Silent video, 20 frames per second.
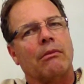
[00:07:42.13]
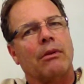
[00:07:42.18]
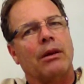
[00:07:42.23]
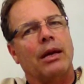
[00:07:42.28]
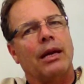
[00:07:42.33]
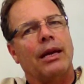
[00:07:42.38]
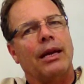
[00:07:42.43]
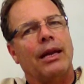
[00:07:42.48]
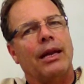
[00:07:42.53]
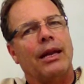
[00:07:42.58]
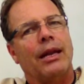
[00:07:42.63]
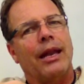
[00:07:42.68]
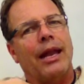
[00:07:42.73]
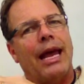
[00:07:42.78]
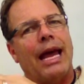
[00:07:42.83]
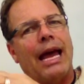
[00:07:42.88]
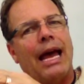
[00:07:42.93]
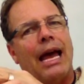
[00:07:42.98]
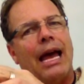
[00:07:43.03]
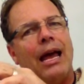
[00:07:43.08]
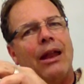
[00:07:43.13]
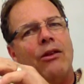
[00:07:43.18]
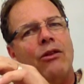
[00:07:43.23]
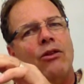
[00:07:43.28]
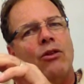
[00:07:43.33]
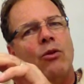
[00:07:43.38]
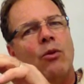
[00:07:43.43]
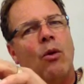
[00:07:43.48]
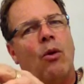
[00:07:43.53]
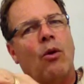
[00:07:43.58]
and that
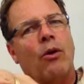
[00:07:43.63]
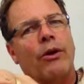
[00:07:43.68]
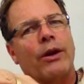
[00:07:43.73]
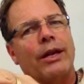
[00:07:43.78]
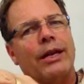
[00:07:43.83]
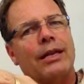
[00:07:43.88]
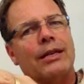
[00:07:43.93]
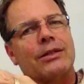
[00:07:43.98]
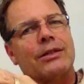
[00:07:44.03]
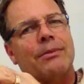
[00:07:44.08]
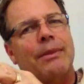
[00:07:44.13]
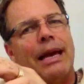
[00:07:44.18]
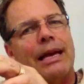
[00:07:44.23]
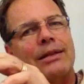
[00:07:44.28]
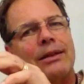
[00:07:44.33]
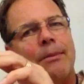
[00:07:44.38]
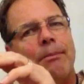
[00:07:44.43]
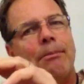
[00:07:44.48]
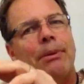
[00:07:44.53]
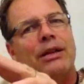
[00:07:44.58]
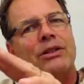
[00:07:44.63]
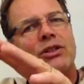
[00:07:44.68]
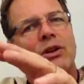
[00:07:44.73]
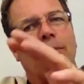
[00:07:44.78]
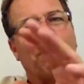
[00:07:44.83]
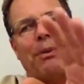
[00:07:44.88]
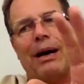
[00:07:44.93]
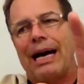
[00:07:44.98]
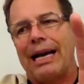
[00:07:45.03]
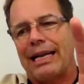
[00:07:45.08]
new organism has a bunch
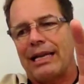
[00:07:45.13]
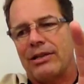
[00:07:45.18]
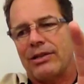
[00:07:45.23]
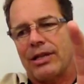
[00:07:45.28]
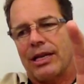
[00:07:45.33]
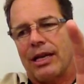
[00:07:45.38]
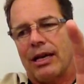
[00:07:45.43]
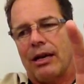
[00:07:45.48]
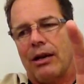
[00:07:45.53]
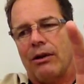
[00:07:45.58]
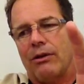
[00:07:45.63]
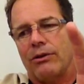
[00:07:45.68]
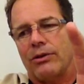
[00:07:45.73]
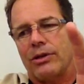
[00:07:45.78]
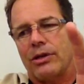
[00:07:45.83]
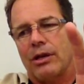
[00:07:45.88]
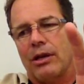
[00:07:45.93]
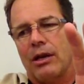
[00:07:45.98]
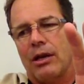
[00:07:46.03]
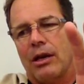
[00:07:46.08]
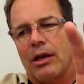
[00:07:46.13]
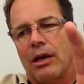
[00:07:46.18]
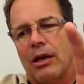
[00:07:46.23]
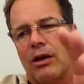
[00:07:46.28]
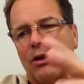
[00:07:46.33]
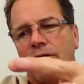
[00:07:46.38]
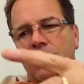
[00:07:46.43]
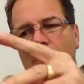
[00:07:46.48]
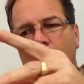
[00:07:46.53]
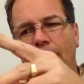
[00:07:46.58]
of body cells,
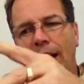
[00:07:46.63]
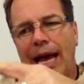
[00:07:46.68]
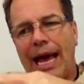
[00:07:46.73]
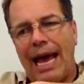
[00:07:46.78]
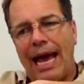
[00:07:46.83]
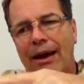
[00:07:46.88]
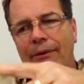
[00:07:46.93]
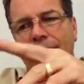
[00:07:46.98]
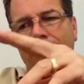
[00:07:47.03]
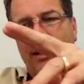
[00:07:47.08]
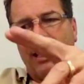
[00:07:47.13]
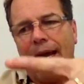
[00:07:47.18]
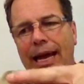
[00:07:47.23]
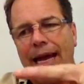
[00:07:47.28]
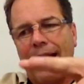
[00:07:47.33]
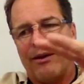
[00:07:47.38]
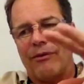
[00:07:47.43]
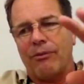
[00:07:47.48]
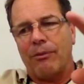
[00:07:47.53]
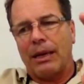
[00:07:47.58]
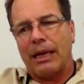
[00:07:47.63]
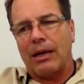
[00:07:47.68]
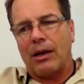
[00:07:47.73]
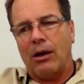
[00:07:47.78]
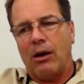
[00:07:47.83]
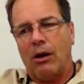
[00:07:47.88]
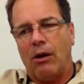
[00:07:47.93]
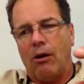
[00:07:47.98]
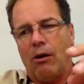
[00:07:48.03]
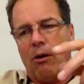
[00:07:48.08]
so a half and a half make a
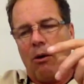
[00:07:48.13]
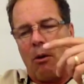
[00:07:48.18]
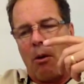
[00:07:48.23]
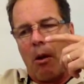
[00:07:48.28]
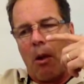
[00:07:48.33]
whole.